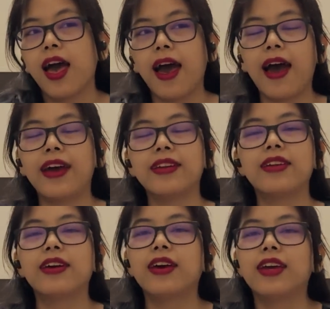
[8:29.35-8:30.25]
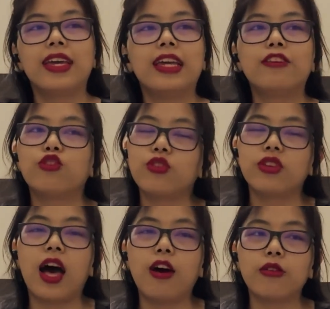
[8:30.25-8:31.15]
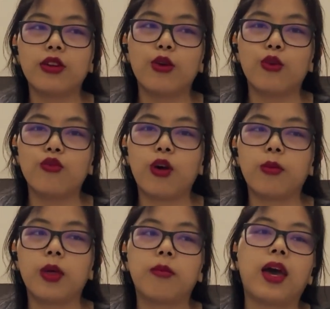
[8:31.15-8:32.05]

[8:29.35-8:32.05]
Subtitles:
and he took out loan from him,